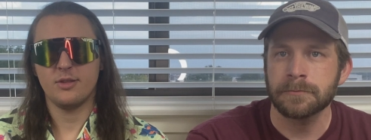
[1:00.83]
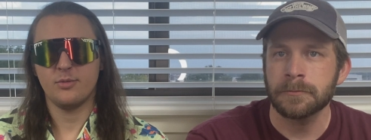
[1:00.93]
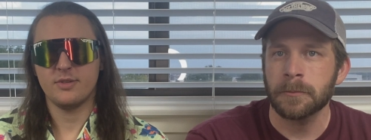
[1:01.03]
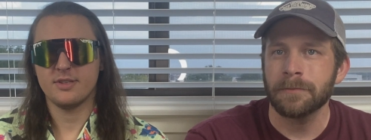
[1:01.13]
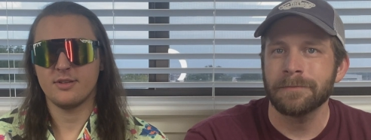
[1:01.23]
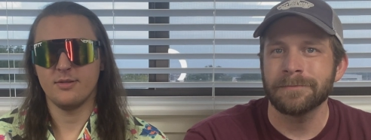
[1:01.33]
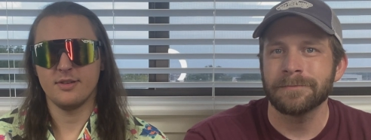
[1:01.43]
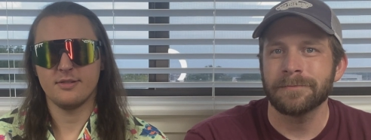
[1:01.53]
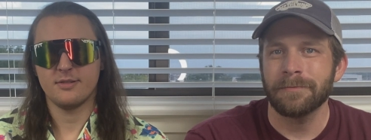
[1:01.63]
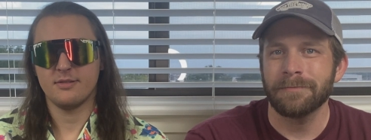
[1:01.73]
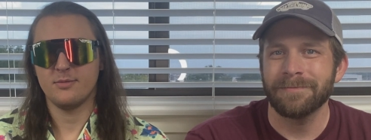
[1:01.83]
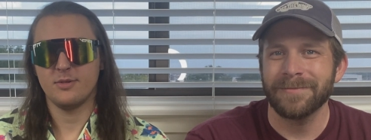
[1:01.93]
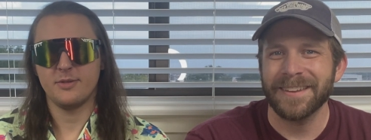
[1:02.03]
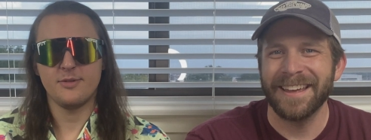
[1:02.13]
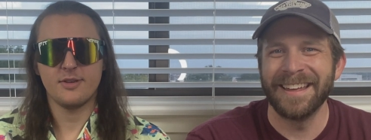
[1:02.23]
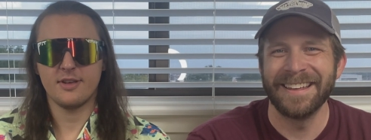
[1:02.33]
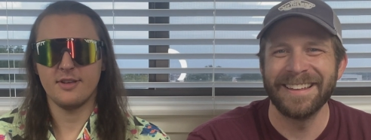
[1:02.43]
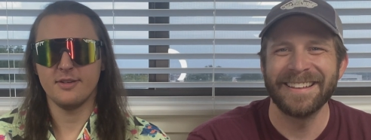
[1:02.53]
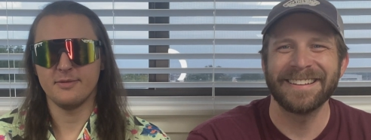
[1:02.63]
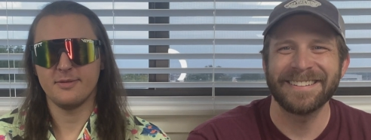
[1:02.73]
Speaker 1: three cigarettes. Whatever you can
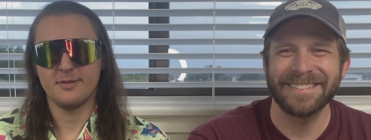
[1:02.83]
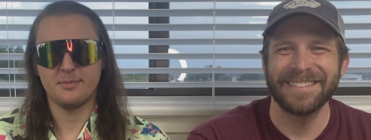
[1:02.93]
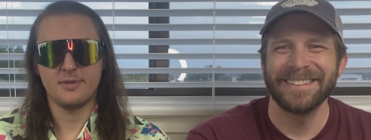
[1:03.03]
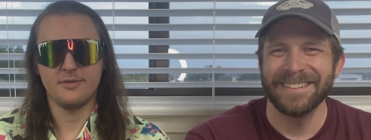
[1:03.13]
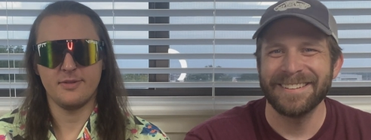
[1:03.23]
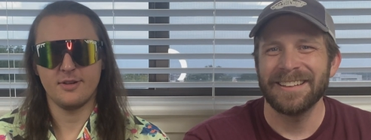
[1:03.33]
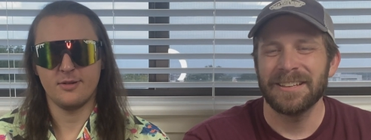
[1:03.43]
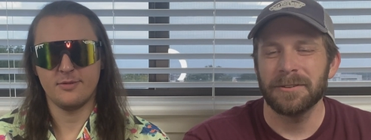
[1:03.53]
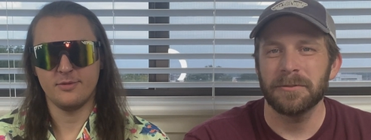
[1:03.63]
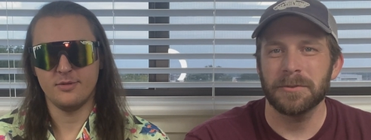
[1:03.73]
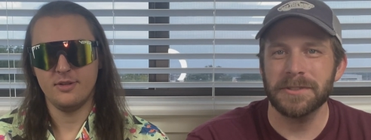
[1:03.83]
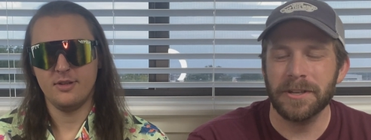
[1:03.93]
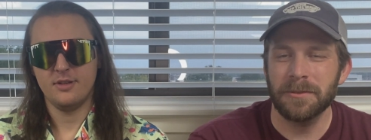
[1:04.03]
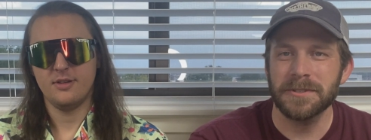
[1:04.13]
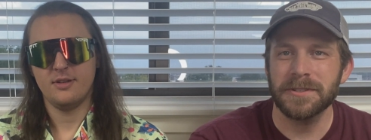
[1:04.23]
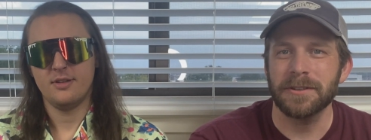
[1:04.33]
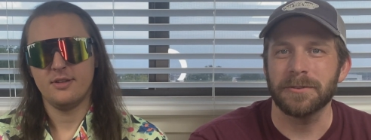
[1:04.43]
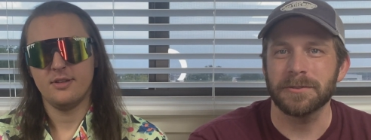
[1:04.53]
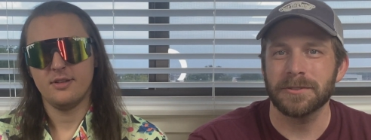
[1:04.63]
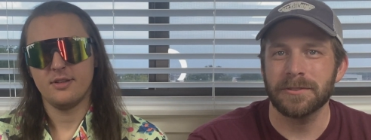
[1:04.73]
give would be very helpful. We'll
Speaker 2: sell them as
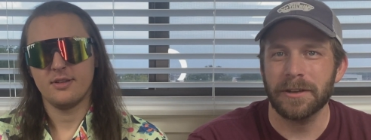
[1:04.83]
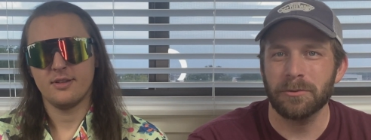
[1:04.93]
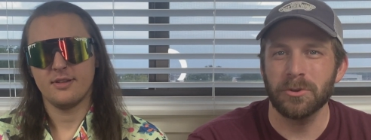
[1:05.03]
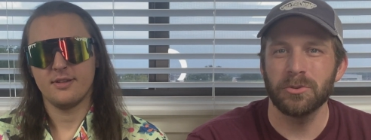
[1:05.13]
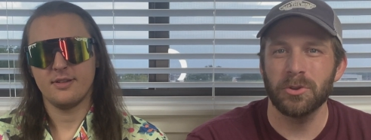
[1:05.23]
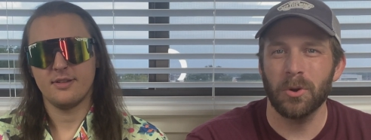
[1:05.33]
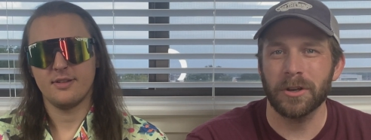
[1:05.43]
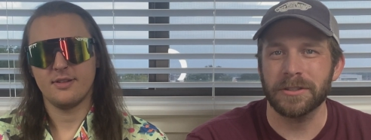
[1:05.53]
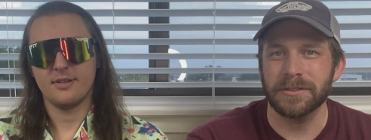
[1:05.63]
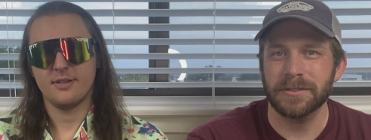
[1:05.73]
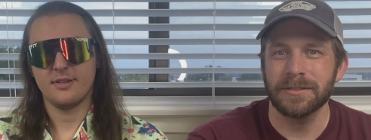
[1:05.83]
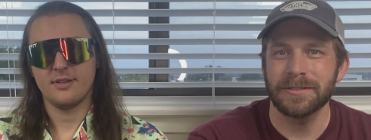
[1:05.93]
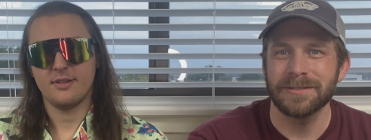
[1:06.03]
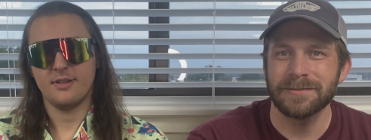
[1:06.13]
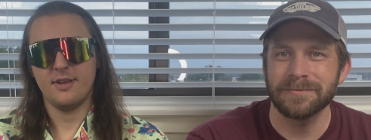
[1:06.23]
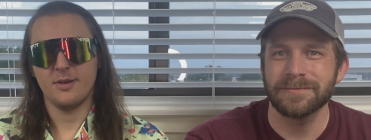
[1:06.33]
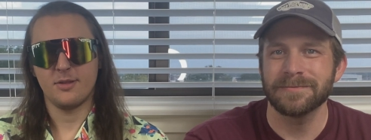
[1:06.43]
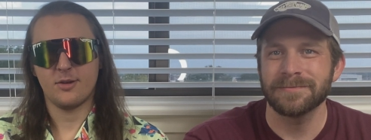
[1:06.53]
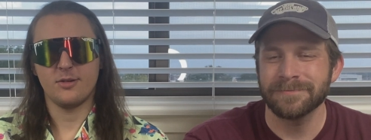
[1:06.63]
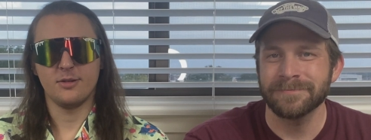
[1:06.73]
singles, like real New Yorkers. Yeah,
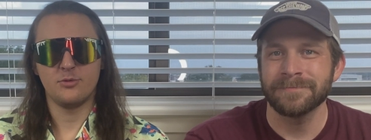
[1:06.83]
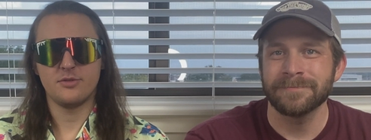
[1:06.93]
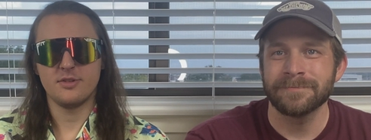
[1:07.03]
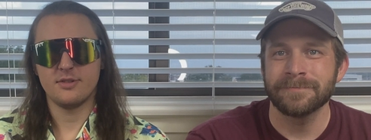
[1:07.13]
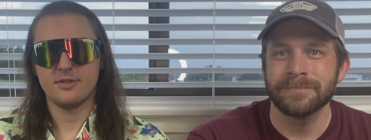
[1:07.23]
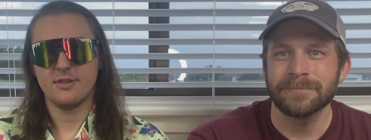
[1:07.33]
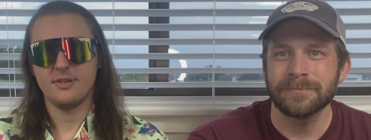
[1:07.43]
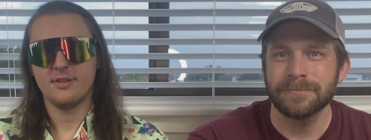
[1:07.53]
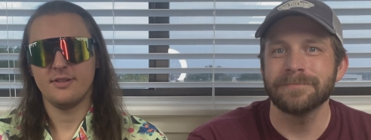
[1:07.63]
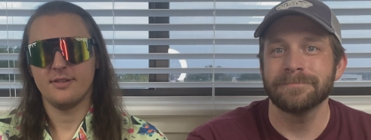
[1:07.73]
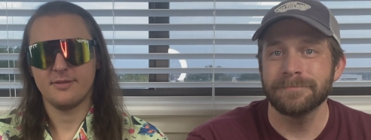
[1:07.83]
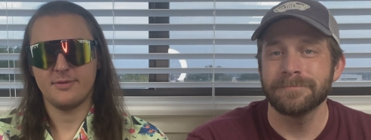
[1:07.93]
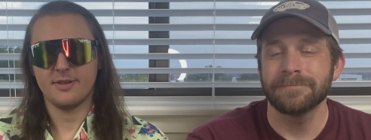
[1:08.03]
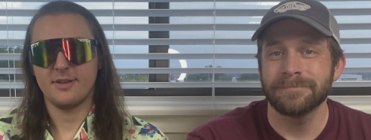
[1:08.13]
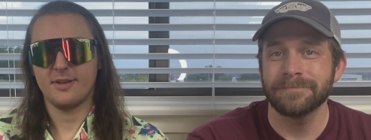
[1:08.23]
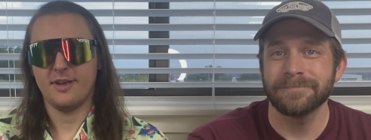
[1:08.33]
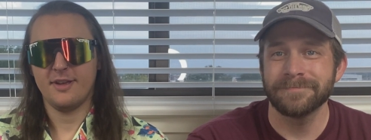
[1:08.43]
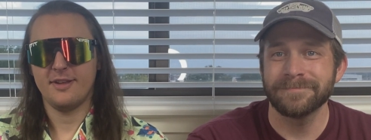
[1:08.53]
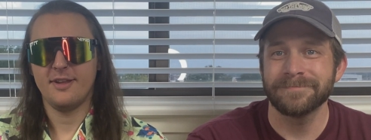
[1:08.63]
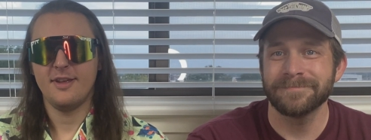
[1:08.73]
they're
Speaker 1: called Loopsies. Mm-hmm. fucking
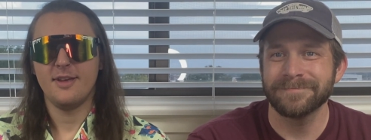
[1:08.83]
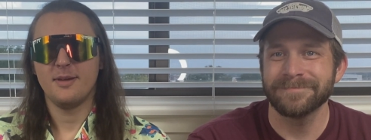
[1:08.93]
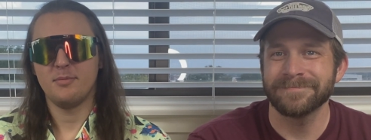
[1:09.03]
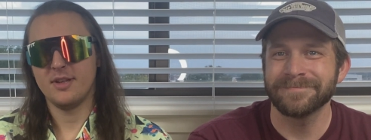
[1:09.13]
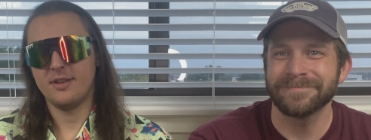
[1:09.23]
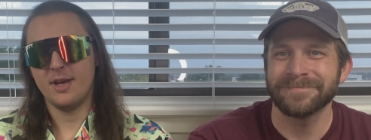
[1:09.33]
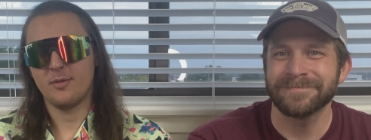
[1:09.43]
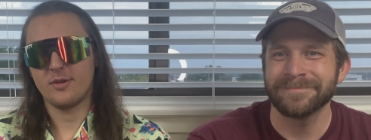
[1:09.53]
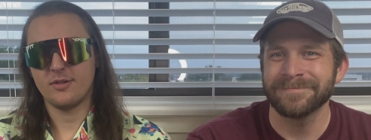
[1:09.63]
But now we're going to